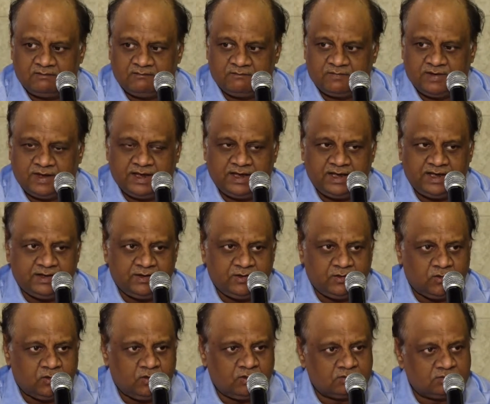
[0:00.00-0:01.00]
where, you
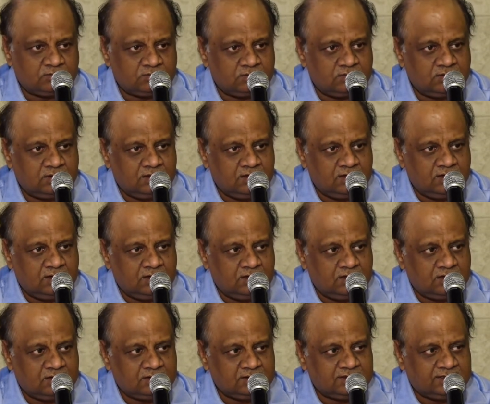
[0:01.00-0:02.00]
know,
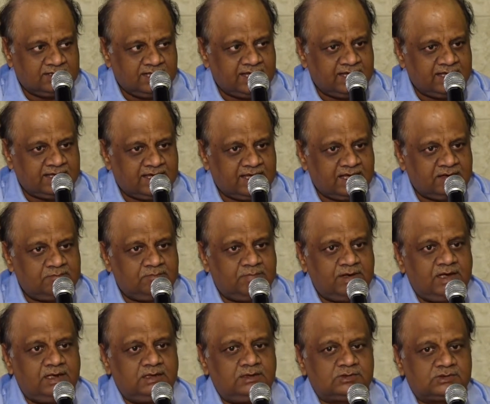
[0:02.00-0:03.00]
they can
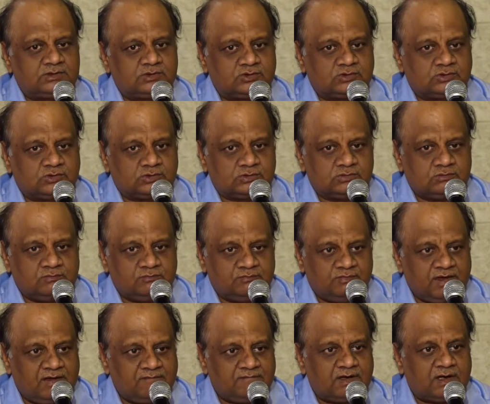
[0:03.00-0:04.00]
build,
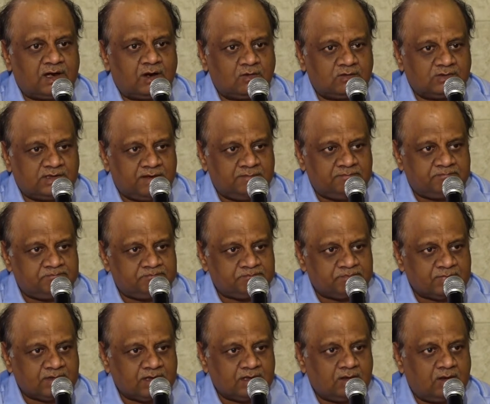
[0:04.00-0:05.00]
we have allowed them,
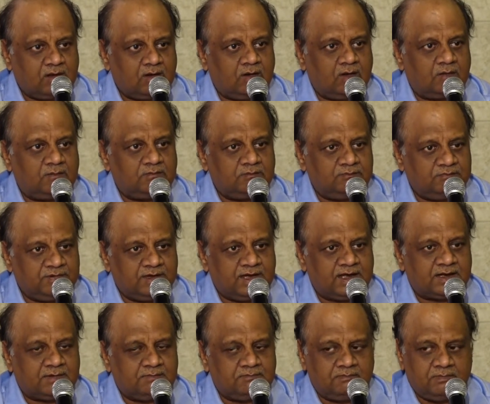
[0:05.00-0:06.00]
um, we
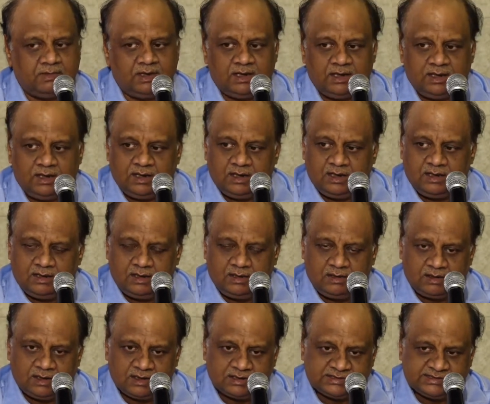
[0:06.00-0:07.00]
are a,
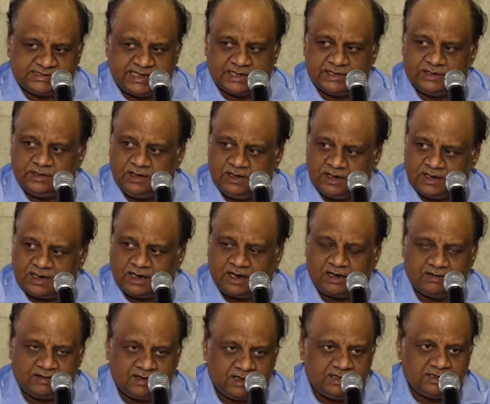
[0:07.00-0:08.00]
a secular
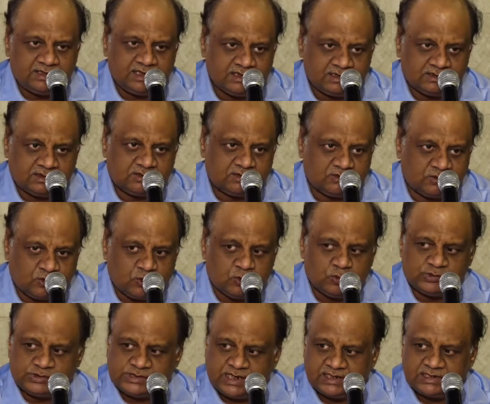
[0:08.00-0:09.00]
country in the true
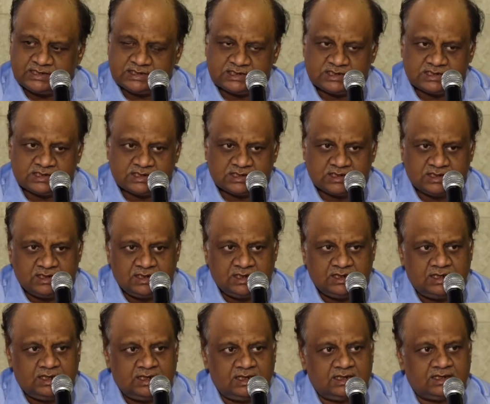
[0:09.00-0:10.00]
sense
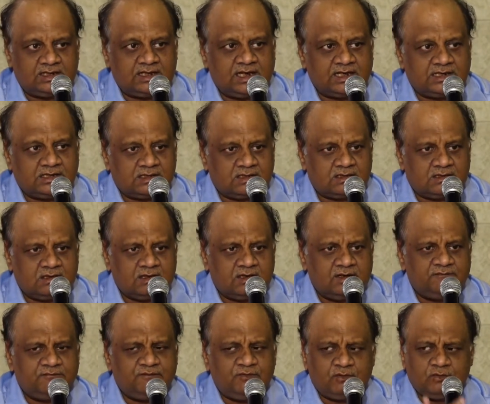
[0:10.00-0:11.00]
that
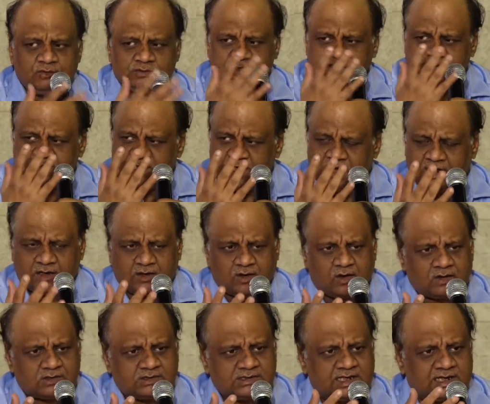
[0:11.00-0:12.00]
if you see
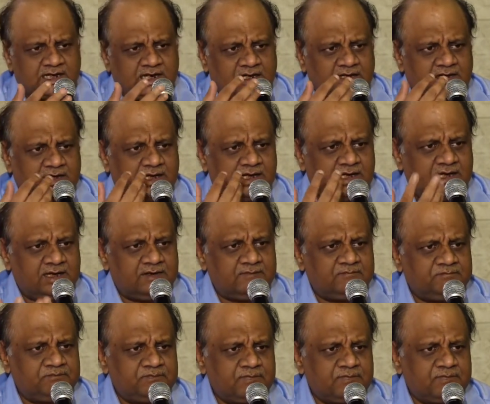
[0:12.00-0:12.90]
across the country,